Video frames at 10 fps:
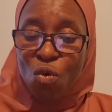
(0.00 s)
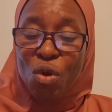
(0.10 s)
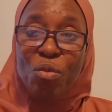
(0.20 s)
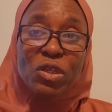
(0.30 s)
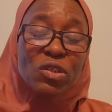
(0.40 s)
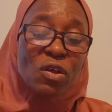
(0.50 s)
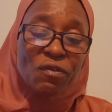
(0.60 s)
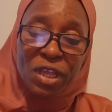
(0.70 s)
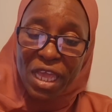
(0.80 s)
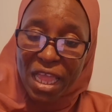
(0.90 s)
We must not
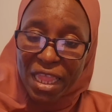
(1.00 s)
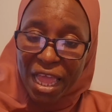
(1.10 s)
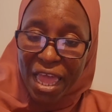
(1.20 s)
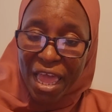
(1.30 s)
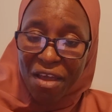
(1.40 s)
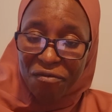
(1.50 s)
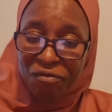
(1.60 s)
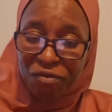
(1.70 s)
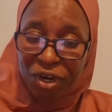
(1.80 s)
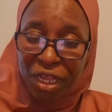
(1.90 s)
forget that
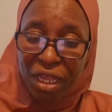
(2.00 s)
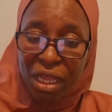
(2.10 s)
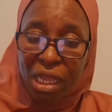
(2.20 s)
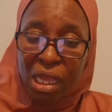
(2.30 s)
every